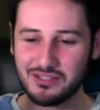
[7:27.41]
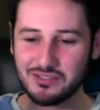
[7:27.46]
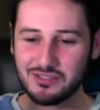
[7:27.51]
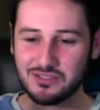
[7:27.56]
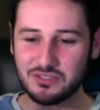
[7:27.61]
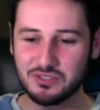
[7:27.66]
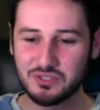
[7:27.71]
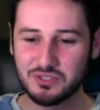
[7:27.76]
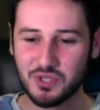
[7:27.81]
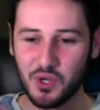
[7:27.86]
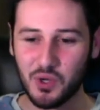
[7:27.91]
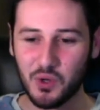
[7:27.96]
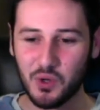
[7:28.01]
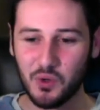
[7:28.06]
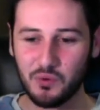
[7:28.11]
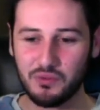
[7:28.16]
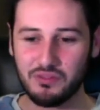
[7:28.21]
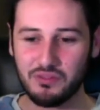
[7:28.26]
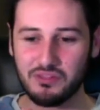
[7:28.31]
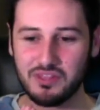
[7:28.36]

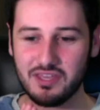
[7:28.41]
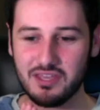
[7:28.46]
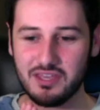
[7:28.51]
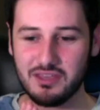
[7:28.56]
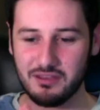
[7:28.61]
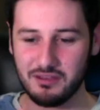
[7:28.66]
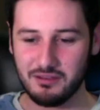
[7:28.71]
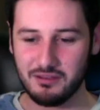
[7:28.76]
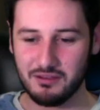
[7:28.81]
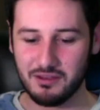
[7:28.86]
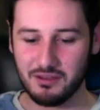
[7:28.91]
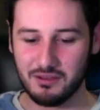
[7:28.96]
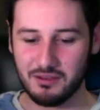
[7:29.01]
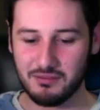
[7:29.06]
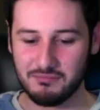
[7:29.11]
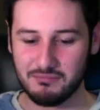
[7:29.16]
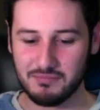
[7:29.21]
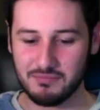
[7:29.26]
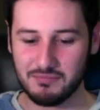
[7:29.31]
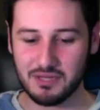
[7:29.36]
So the
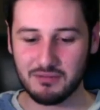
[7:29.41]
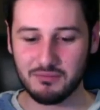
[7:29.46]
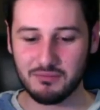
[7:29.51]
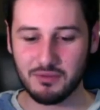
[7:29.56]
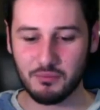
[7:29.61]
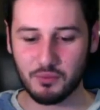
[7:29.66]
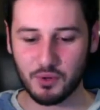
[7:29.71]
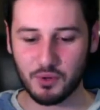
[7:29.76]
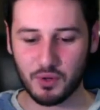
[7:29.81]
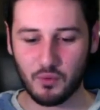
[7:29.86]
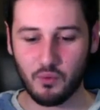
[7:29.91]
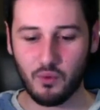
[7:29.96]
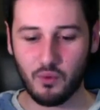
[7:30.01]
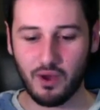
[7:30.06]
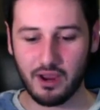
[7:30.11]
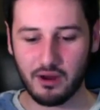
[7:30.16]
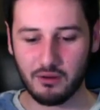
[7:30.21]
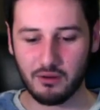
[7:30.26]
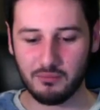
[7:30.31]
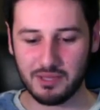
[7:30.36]
minimum
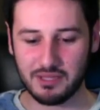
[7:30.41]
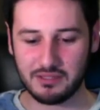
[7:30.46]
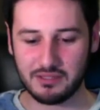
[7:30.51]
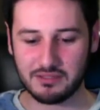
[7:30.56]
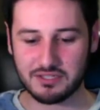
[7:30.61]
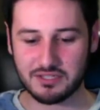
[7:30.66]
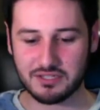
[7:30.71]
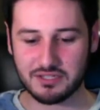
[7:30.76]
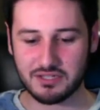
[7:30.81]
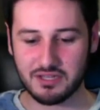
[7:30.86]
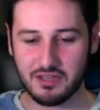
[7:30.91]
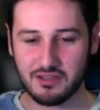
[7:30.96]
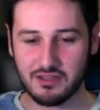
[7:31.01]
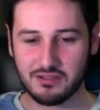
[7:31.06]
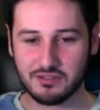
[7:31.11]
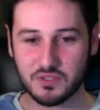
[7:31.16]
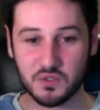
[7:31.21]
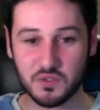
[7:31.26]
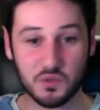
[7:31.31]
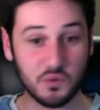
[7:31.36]
requirement
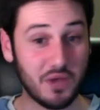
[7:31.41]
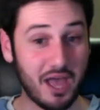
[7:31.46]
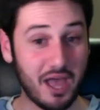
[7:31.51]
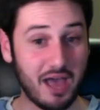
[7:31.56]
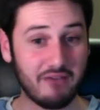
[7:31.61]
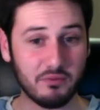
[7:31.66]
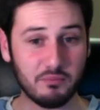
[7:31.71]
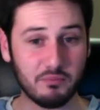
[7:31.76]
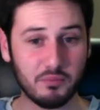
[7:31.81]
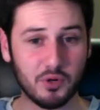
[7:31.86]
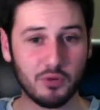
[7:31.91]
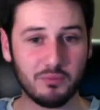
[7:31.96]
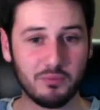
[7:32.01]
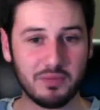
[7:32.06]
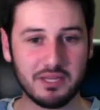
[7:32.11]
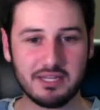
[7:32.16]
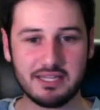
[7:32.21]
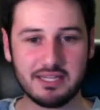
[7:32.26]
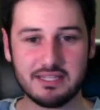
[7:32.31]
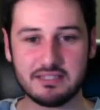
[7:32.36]
to have a
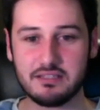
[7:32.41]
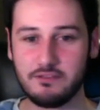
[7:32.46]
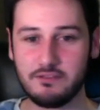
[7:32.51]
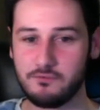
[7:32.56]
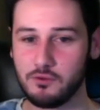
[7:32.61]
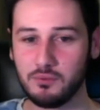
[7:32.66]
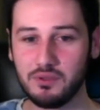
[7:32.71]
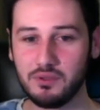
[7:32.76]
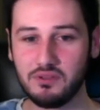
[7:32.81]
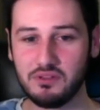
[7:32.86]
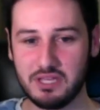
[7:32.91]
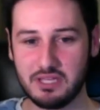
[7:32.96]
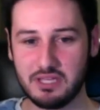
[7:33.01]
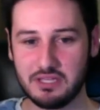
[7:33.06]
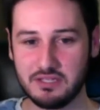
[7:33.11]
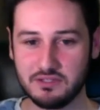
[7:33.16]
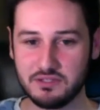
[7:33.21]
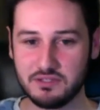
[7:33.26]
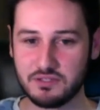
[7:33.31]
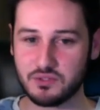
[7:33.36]
permit is if your building
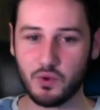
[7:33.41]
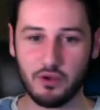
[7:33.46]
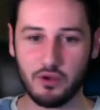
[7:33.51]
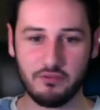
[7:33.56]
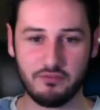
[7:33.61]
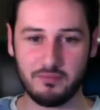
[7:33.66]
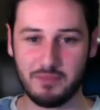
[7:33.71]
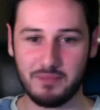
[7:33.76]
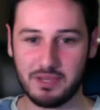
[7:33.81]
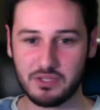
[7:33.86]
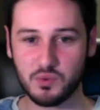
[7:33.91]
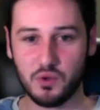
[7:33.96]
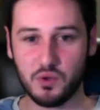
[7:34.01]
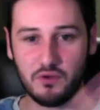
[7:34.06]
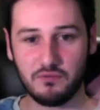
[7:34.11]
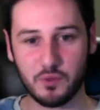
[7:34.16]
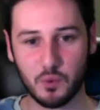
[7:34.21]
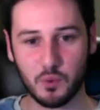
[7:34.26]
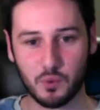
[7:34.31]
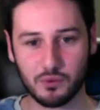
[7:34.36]
is 12 feet by
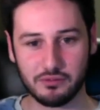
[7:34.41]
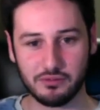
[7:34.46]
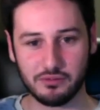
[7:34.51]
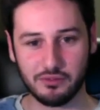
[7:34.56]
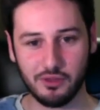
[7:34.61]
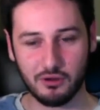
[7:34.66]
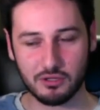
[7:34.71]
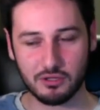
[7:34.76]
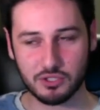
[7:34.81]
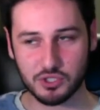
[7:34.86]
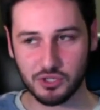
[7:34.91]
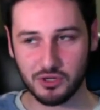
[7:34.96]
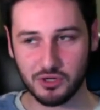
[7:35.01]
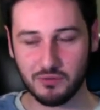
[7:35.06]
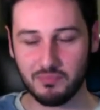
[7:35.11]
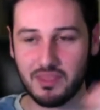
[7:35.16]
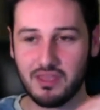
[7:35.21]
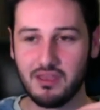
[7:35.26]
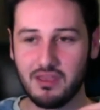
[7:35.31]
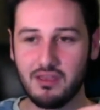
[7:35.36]
12 feet or
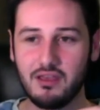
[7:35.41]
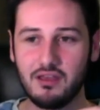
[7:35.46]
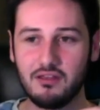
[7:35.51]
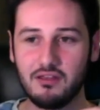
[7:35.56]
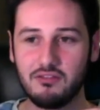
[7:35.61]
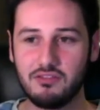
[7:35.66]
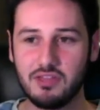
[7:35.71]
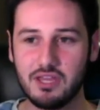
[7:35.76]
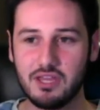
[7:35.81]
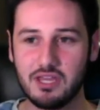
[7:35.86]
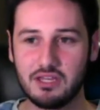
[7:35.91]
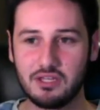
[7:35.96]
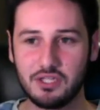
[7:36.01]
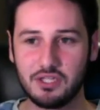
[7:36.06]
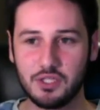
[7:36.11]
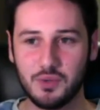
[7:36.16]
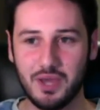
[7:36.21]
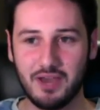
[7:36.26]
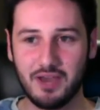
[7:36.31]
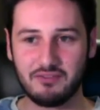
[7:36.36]
larger, then
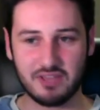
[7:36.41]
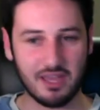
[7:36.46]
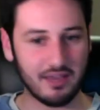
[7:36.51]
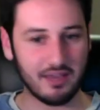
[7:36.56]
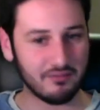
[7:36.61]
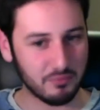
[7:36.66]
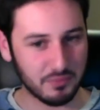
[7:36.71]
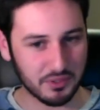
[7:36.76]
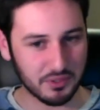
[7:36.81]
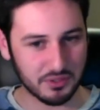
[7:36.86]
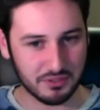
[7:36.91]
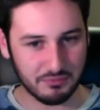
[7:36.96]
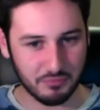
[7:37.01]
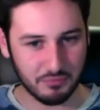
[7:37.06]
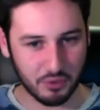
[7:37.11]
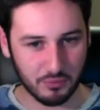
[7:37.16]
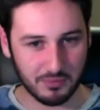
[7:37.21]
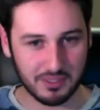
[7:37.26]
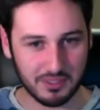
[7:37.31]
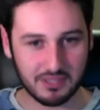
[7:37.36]
you have to have a building
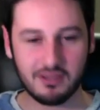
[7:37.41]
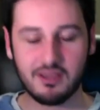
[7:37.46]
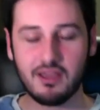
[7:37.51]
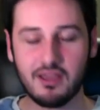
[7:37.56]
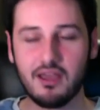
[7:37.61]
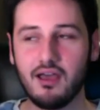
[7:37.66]
permit.